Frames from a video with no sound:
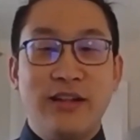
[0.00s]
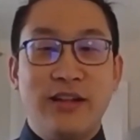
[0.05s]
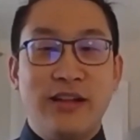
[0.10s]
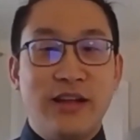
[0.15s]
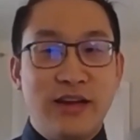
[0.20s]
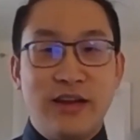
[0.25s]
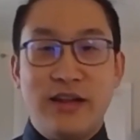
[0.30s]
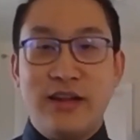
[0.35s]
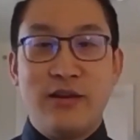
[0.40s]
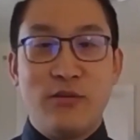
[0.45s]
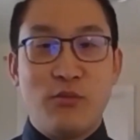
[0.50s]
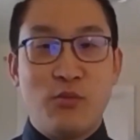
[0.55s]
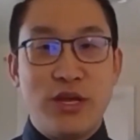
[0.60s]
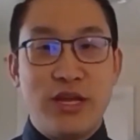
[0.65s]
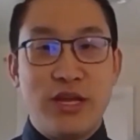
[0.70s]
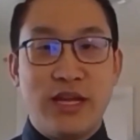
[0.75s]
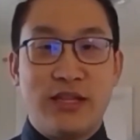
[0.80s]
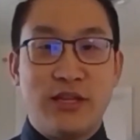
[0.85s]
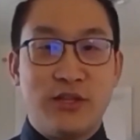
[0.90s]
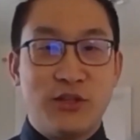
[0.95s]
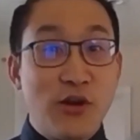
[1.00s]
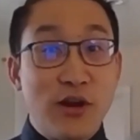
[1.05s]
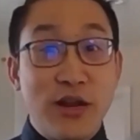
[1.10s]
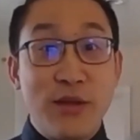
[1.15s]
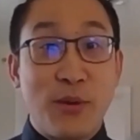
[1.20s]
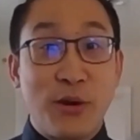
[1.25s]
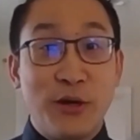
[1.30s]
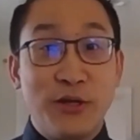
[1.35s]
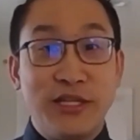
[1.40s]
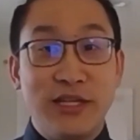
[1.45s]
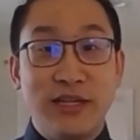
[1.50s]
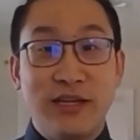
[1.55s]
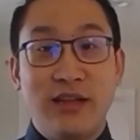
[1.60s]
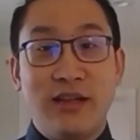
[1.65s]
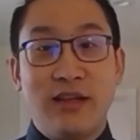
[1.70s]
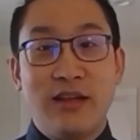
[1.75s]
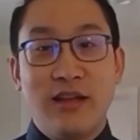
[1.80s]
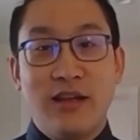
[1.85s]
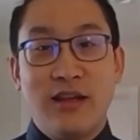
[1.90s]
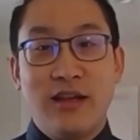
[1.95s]
And then we get the dirty martini.
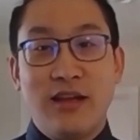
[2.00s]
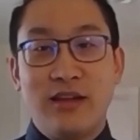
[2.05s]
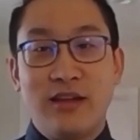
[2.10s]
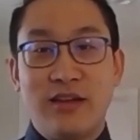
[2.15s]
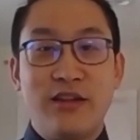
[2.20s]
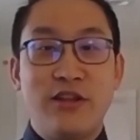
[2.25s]
And